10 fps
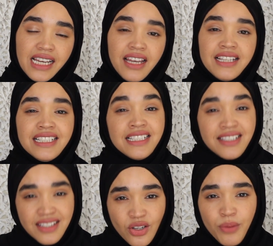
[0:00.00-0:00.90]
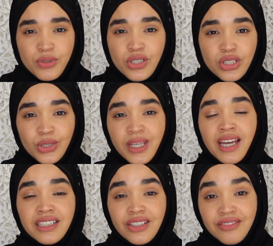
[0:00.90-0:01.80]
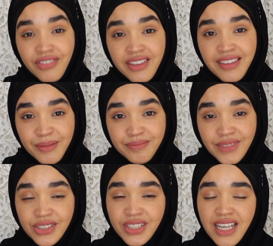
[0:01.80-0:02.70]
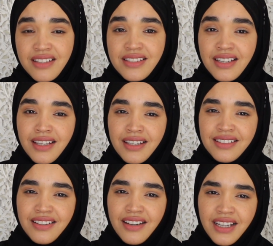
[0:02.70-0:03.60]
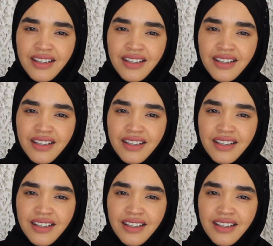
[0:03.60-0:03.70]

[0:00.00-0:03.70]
And it is an option. You can confront them and you can say,